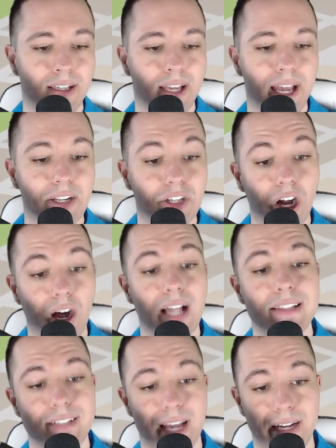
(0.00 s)
And
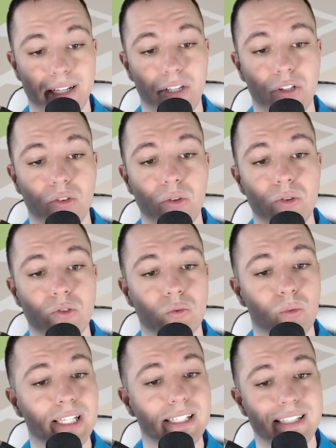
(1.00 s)
content includes
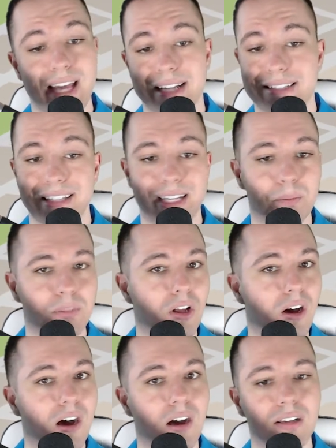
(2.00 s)
written text like
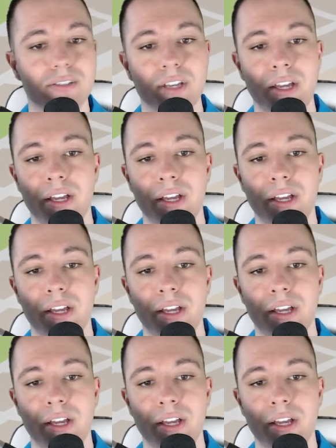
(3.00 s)
blogs,